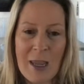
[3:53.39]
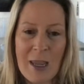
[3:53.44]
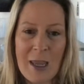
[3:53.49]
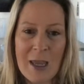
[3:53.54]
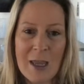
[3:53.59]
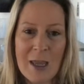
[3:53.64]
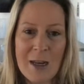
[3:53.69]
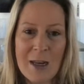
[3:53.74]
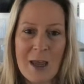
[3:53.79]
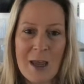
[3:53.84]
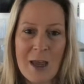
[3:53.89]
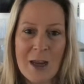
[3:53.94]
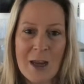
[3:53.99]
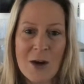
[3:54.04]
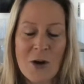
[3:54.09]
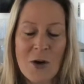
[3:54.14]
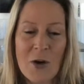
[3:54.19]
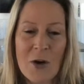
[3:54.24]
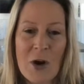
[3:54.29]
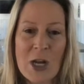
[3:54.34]
And
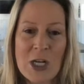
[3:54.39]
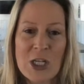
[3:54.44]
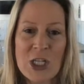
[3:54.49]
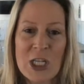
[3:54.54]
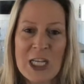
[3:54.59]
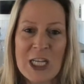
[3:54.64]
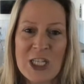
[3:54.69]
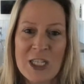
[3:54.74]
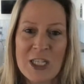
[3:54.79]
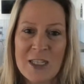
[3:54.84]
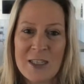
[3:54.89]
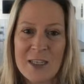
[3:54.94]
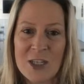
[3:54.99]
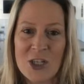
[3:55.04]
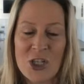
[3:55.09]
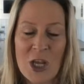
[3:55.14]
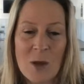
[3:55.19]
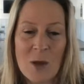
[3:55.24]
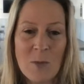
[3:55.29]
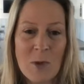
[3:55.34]
congratulations to
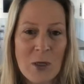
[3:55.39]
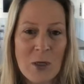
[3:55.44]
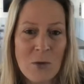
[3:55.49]
Shelby,